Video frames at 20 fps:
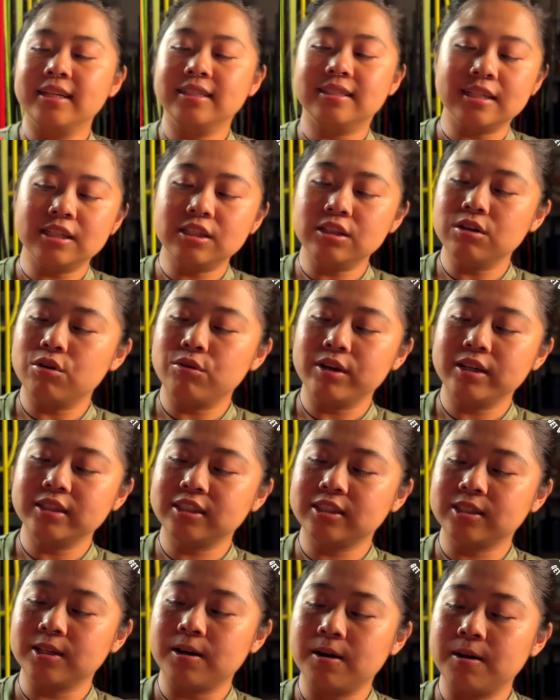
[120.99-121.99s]
did notice
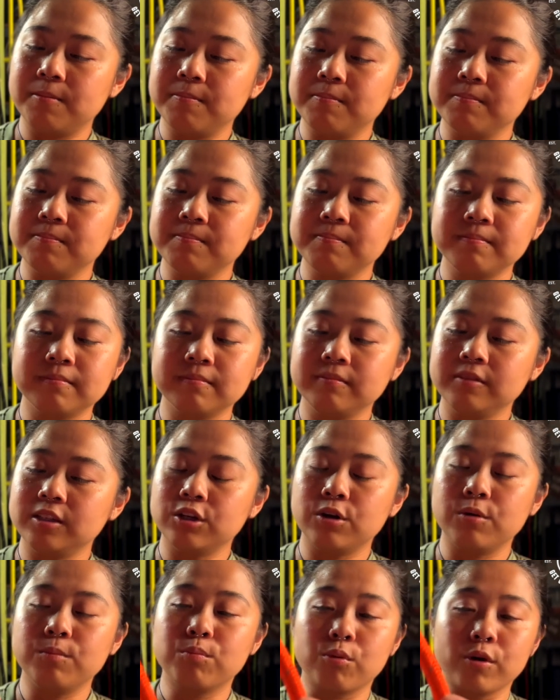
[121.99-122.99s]
some,
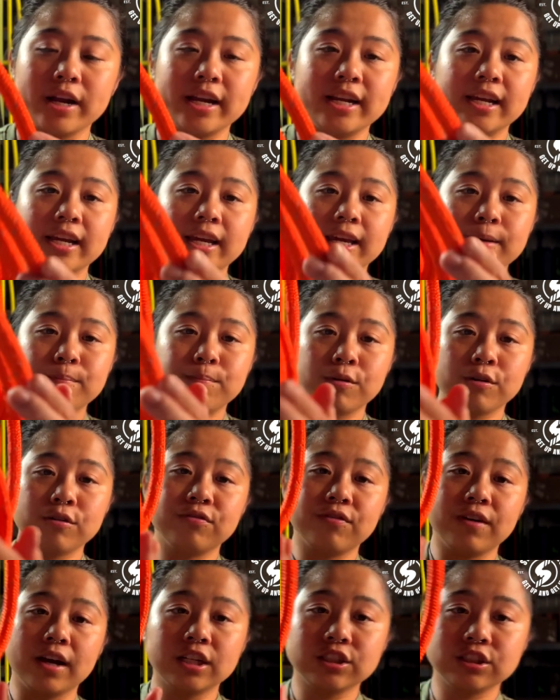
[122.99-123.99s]
braiding
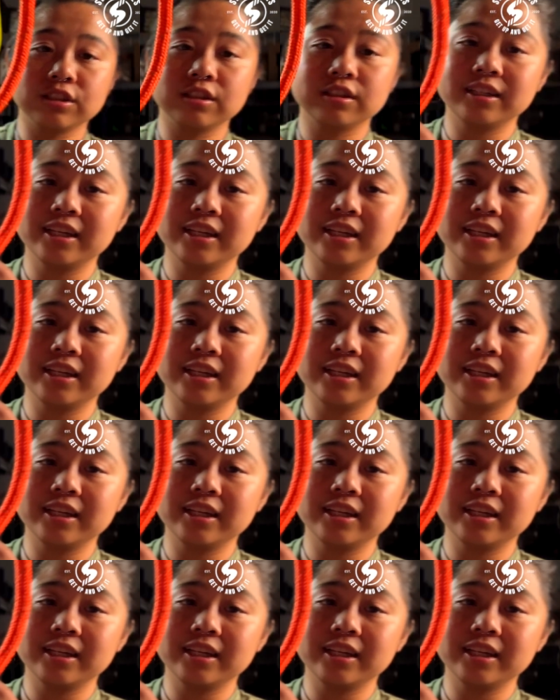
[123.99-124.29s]
imperfection.